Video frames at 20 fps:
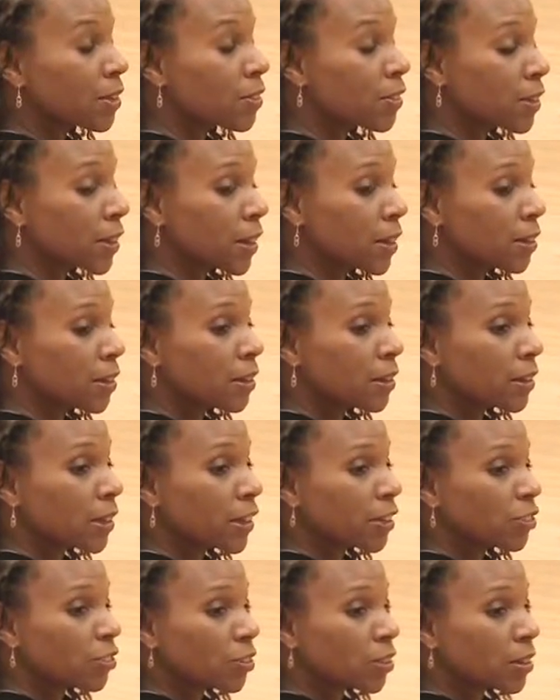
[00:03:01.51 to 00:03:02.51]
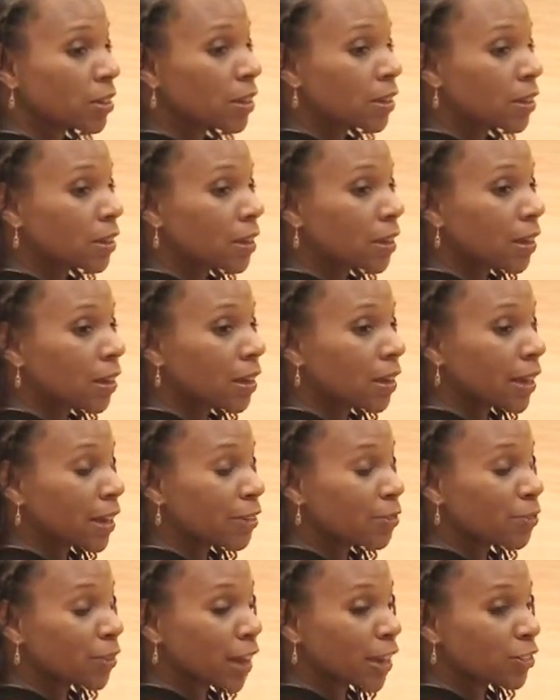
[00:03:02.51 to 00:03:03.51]
The inhalation
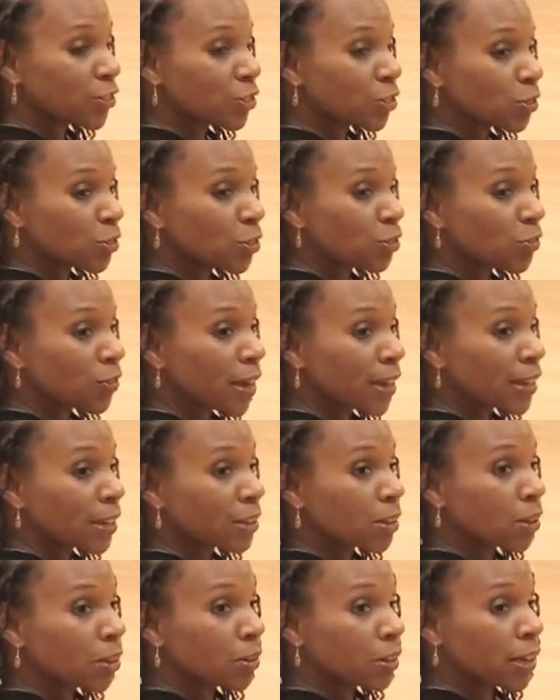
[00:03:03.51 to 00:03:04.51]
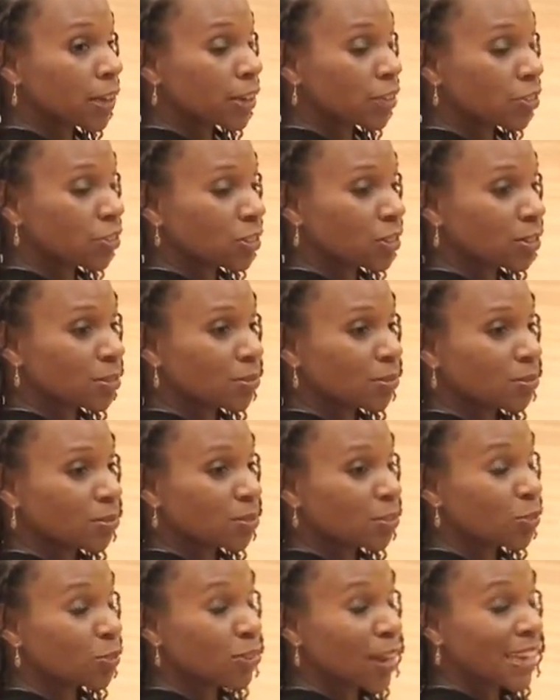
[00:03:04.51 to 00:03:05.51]
invites you to find elongation,
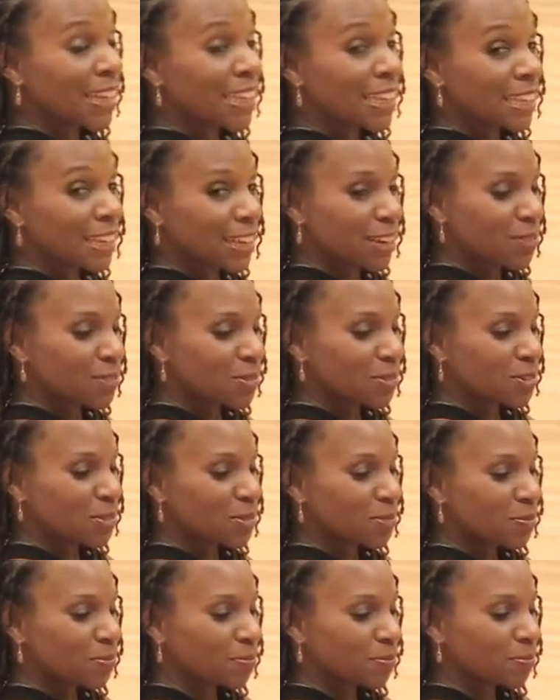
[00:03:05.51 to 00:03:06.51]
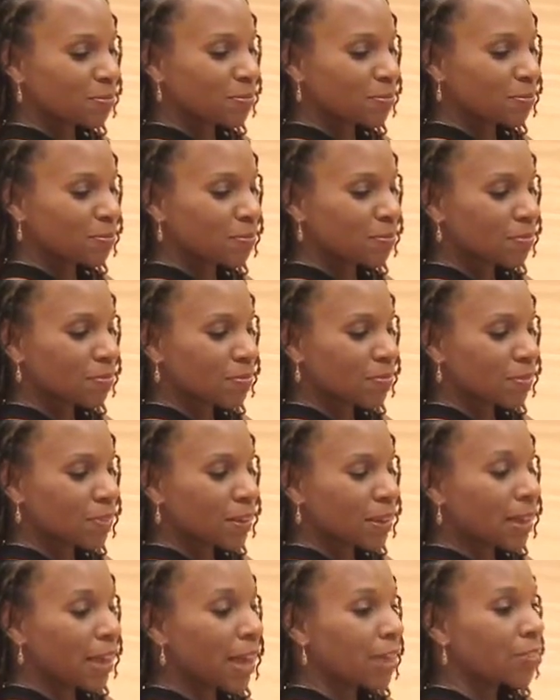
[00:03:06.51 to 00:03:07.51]
to find the lift.
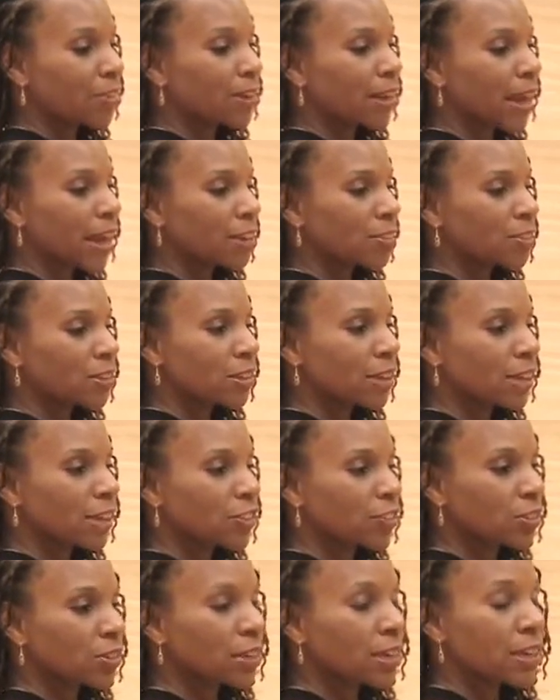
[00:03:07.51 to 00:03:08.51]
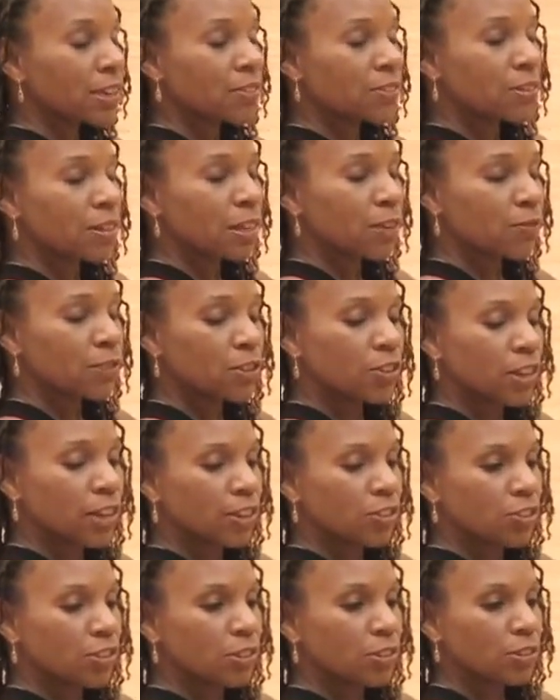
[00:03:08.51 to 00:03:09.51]
And the exhalation is an
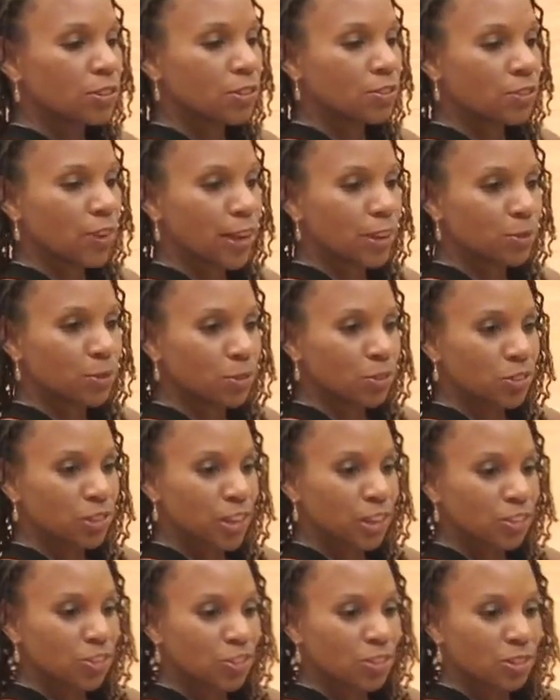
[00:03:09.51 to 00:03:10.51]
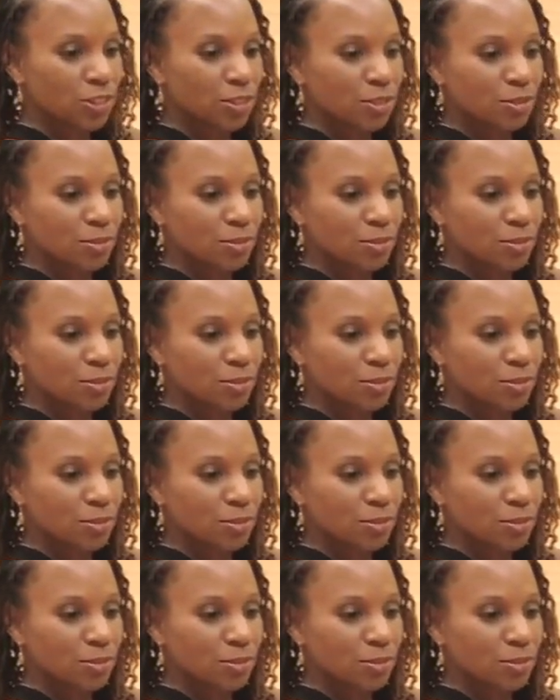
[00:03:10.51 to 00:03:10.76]
invitation to find rotation.